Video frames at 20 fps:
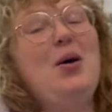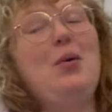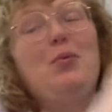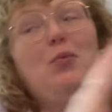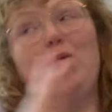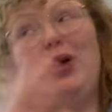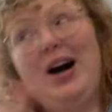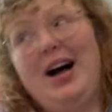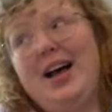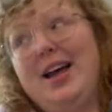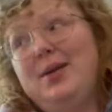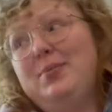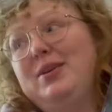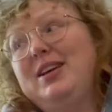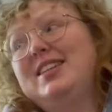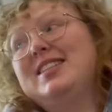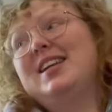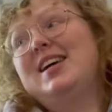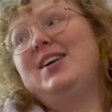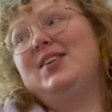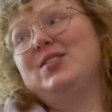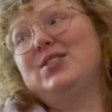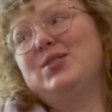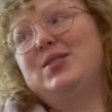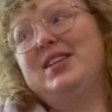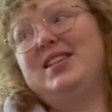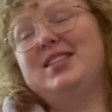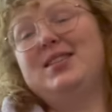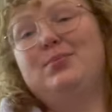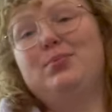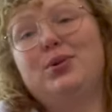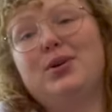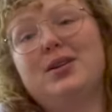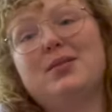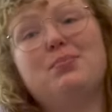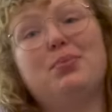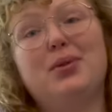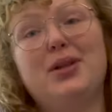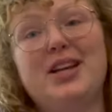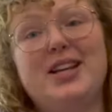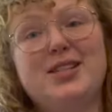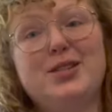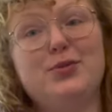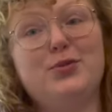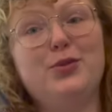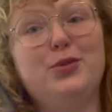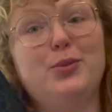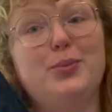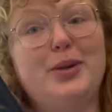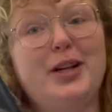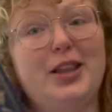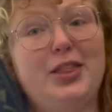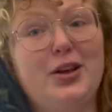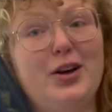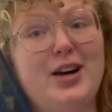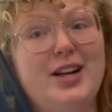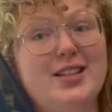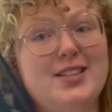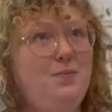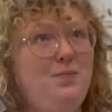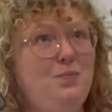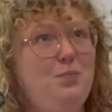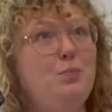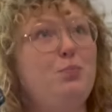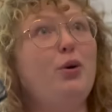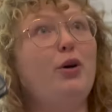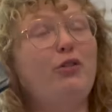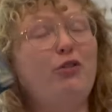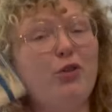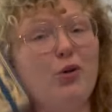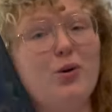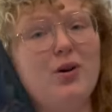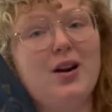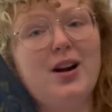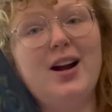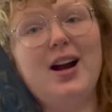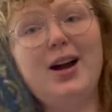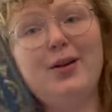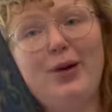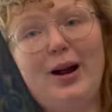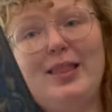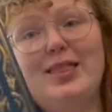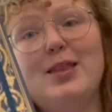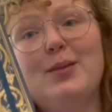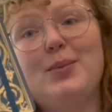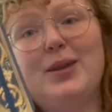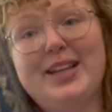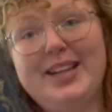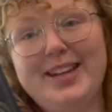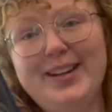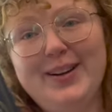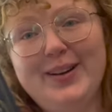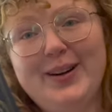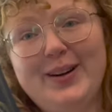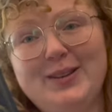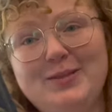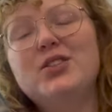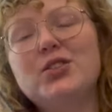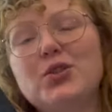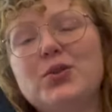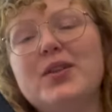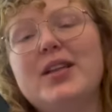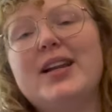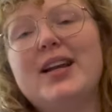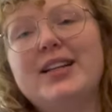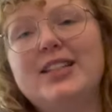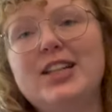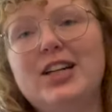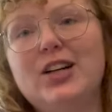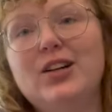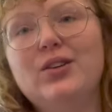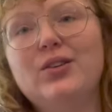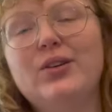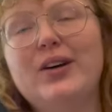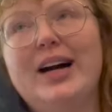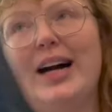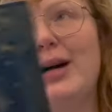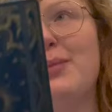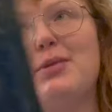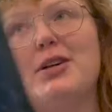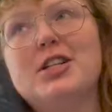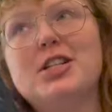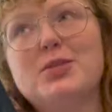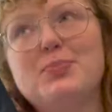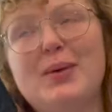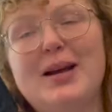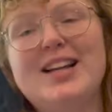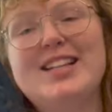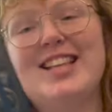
Why? Because I also need to put a place for my thoughts before I write them in here so that I know how much space